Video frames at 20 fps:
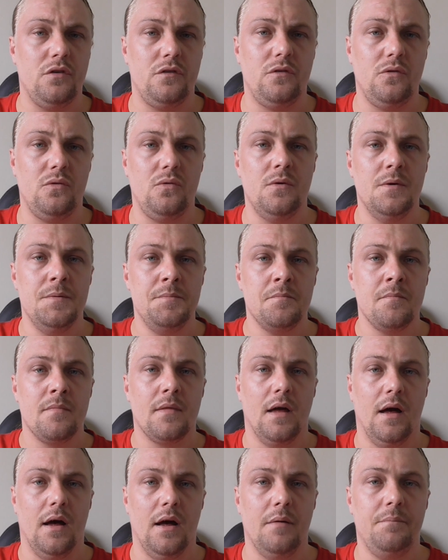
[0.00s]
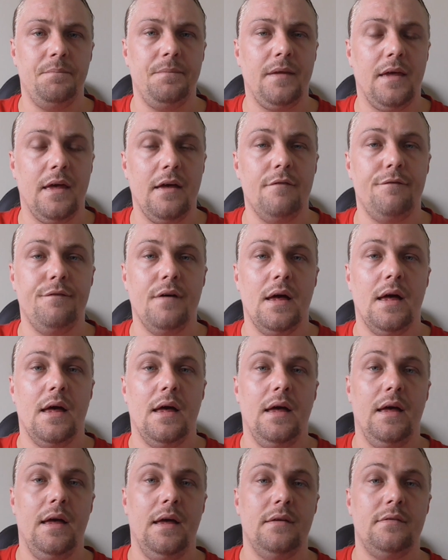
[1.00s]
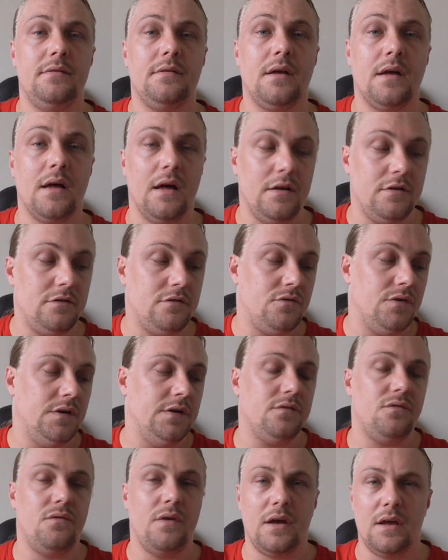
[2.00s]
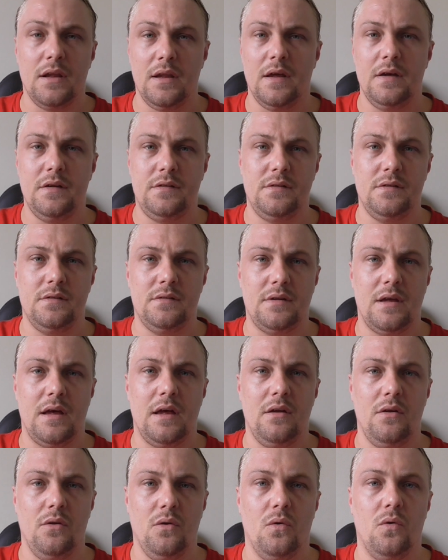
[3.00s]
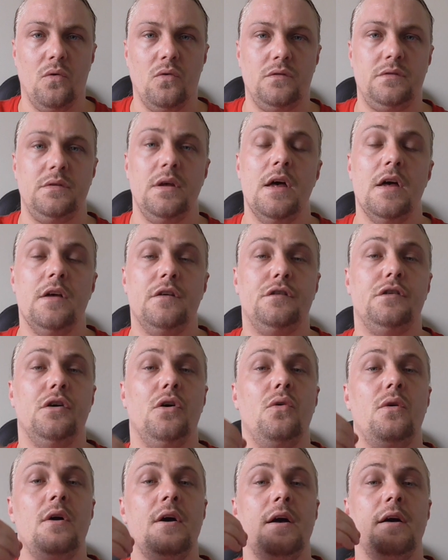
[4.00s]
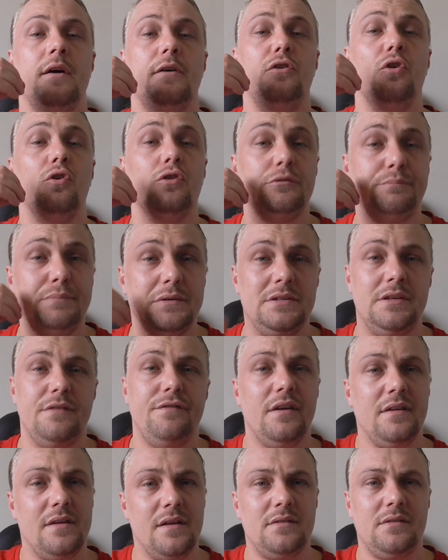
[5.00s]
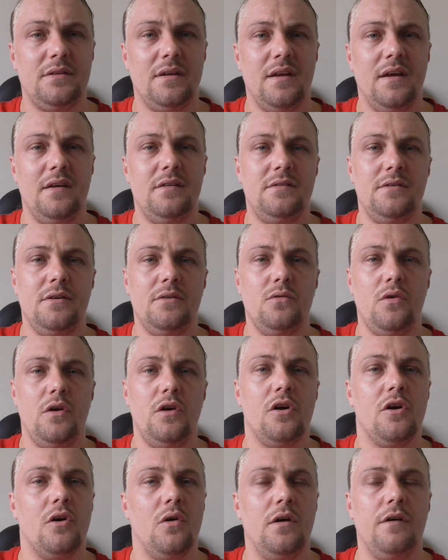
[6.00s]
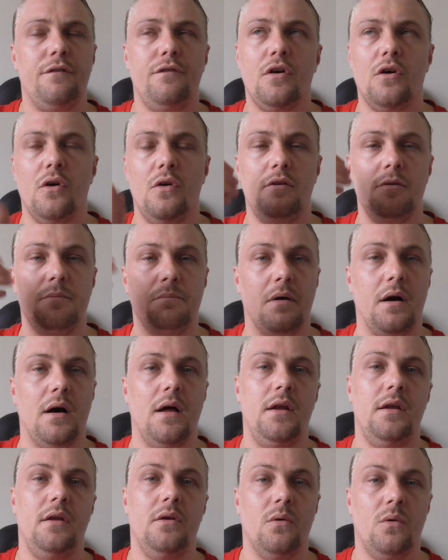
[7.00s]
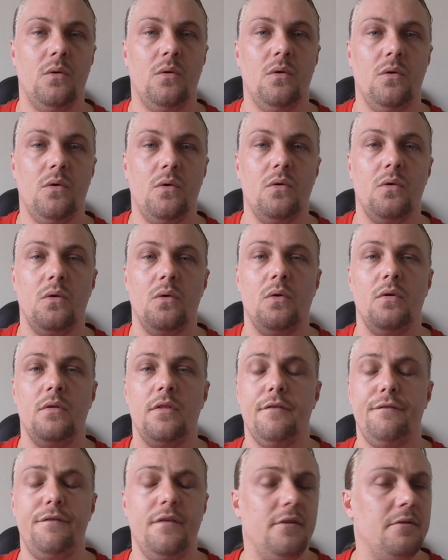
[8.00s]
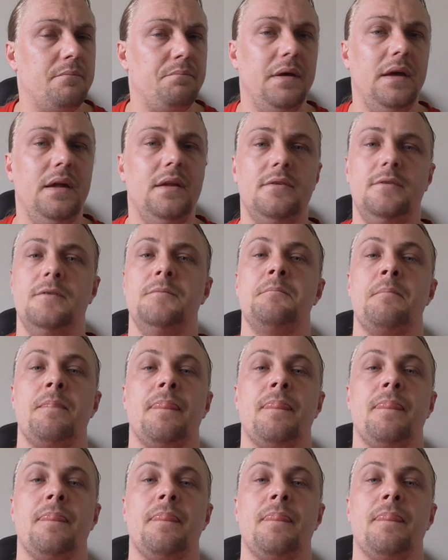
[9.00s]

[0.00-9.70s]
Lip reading: to give is countries, regulations, and laws. So your specific destination where you're going, if you're going to Bali or the Philippines,